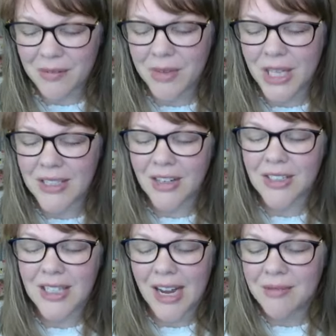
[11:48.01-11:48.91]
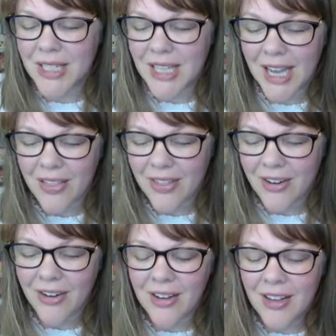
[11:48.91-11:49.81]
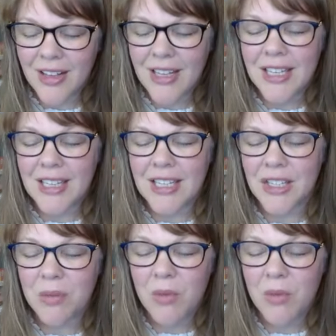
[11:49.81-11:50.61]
Bless our time together this